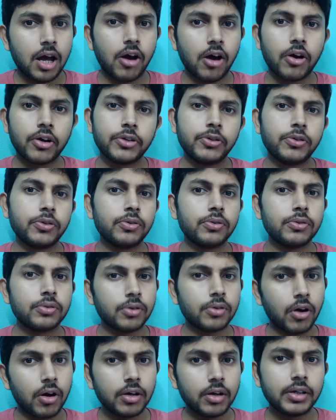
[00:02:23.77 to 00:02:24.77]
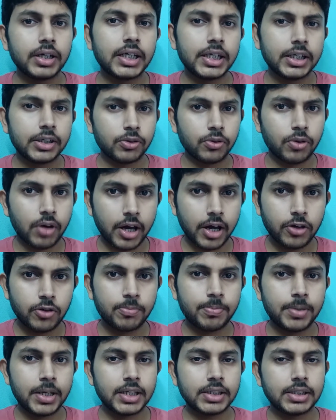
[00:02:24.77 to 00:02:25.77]
or you already know
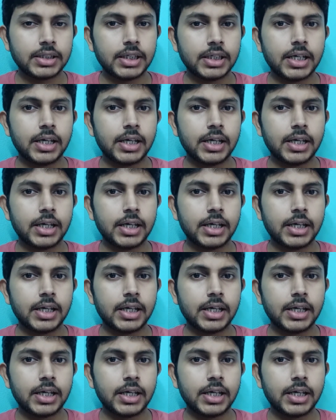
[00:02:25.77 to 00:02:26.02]
IUPAC